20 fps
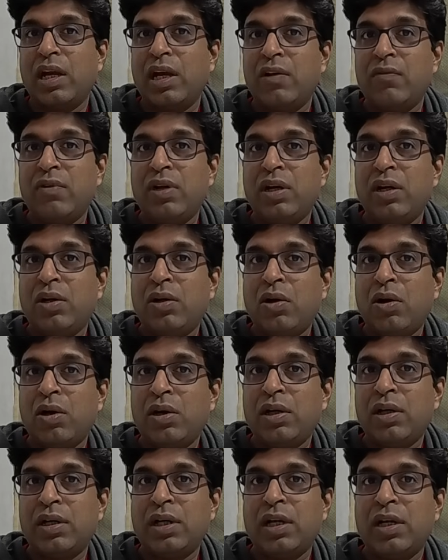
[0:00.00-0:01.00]
It will
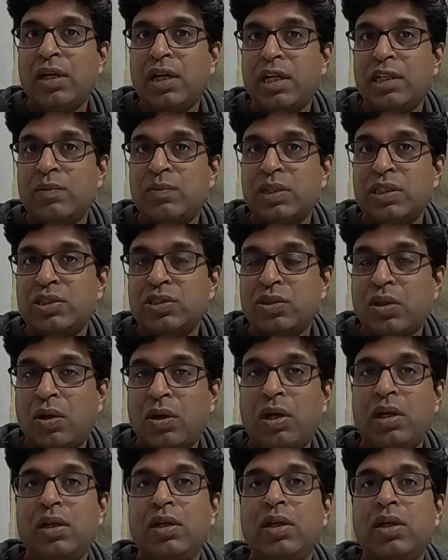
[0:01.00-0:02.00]
not retain that much
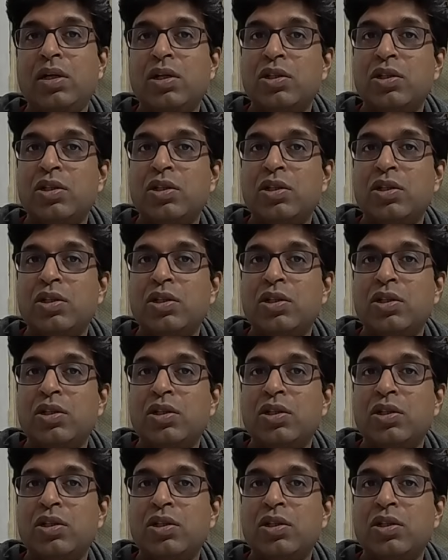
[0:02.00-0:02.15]
salt.